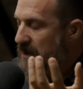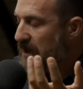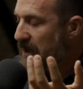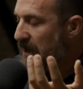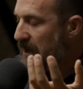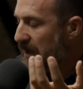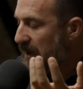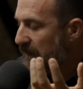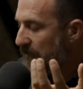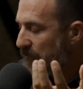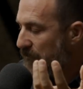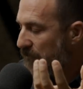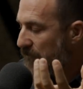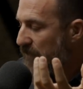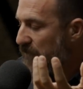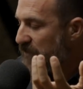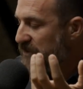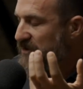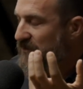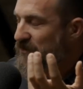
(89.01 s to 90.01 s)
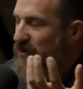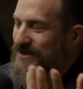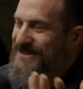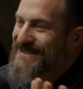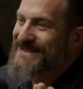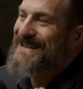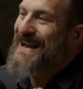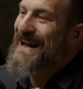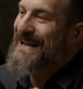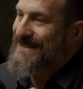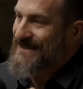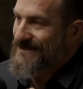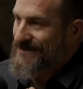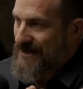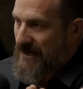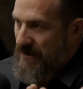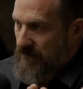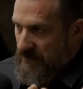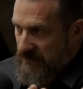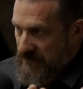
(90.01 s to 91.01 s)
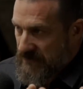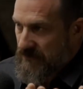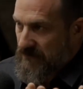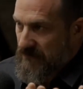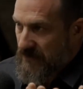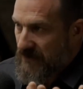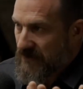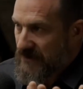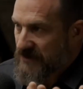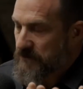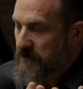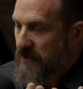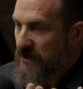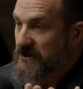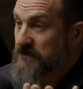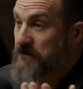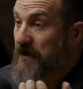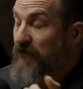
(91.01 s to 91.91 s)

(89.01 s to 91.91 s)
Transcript: um, which of course is not the same as the real experience.